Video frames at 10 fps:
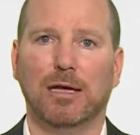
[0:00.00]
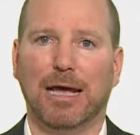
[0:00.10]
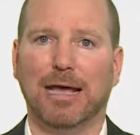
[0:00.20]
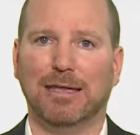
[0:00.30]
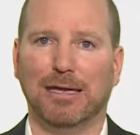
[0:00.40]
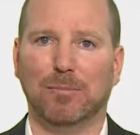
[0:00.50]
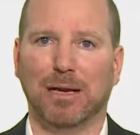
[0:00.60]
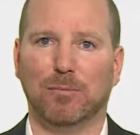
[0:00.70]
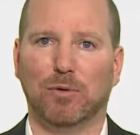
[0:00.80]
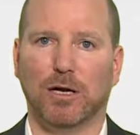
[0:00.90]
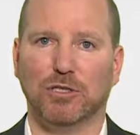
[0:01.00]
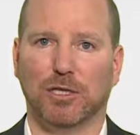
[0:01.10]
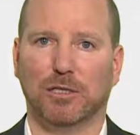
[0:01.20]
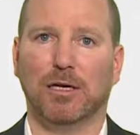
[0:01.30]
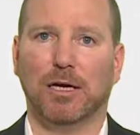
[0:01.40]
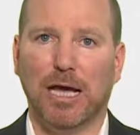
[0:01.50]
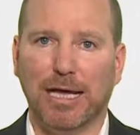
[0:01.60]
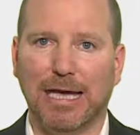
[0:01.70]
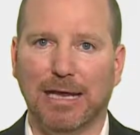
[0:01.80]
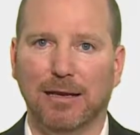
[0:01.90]
and the EPLAN project.
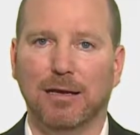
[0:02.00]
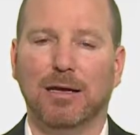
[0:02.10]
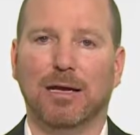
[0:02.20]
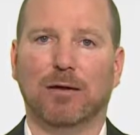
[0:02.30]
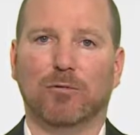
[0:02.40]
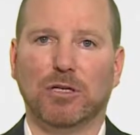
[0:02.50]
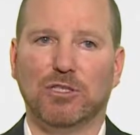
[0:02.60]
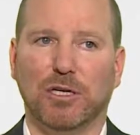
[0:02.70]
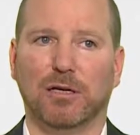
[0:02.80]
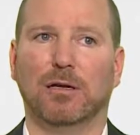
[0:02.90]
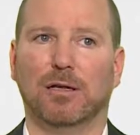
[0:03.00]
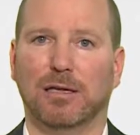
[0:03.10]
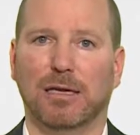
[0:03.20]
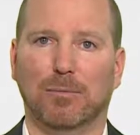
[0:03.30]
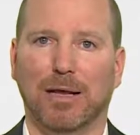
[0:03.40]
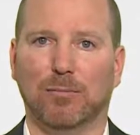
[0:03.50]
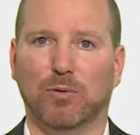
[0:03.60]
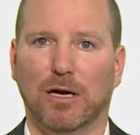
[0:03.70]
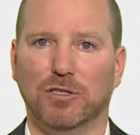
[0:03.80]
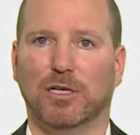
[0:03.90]
Again, enriching the EPLAN
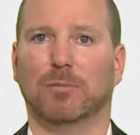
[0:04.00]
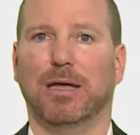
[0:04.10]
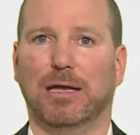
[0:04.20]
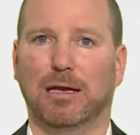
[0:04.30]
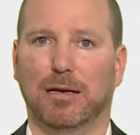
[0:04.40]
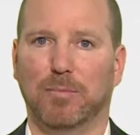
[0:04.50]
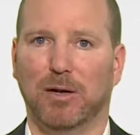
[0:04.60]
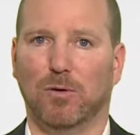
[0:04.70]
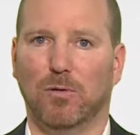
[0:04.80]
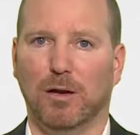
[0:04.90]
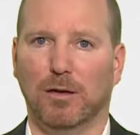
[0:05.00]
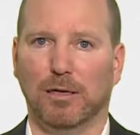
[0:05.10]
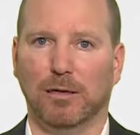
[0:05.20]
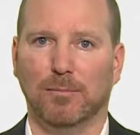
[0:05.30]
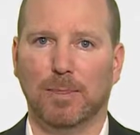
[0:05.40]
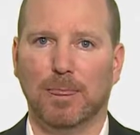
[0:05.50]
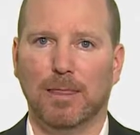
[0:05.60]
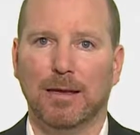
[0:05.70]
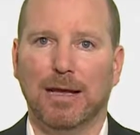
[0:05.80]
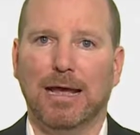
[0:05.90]
project, making it better quality.
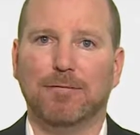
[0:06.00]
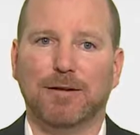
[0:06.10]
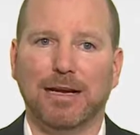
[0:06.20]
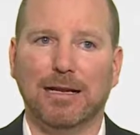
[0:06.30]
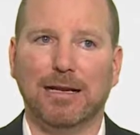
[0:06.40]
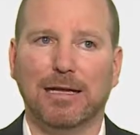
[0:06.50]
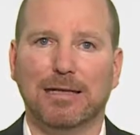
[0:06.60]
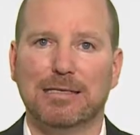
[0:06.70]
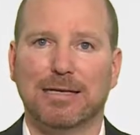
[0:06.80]
And finally, this